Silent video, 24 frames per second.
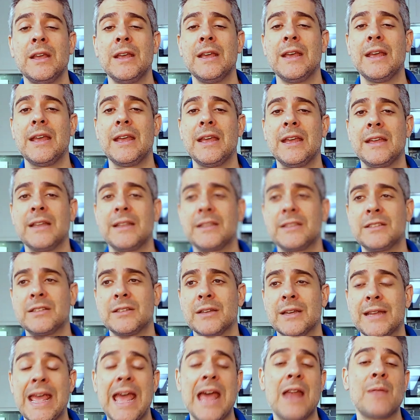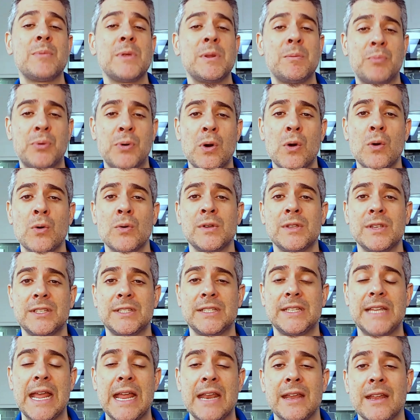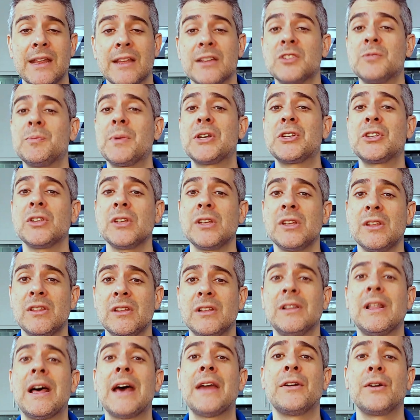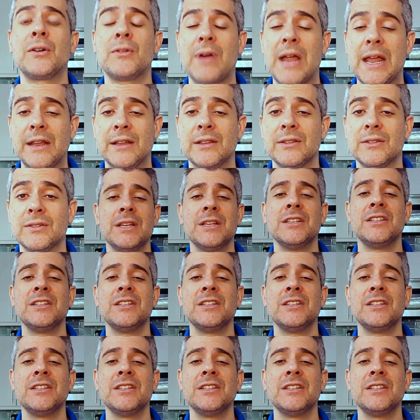it can be prone to staining, especially the lighter granites.